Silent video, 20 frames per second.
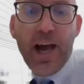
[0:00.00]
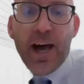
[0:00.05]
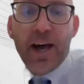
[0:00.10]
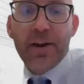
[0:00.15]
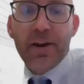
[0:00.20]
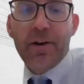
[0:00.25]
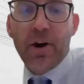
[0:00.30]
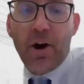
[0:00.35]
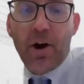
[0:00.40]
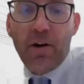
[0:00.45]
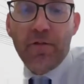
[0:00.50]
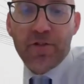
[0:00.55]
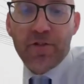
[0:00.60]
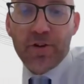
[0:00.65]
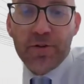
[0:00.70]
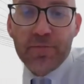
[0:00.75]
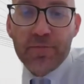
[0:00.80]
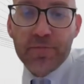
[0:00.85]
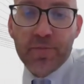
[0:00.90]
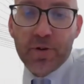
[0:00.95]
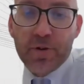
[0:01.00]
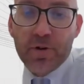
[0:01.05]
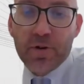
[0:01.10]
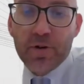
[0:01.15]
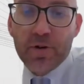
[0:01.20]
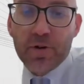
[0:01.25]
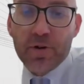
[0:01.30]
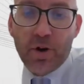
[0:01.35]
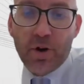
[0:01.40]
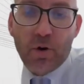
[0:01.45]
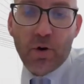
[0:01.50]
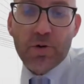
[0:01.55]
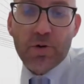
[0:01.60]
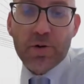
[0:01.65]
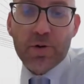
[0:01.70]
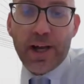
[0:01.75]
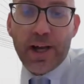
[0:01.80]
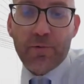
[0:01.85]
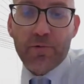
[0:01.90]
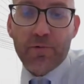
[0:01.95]
And often,
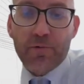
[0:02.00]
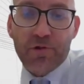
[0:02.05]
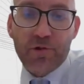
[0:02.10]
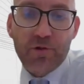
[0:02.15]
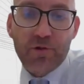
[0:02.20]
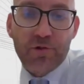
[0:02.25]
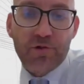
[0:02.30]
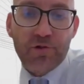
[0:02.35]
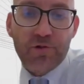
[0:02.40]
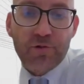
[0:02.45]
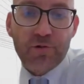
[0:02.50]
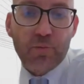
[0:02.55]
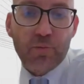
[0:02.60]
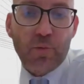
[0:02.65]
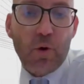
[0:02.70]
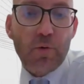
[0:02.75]
local councils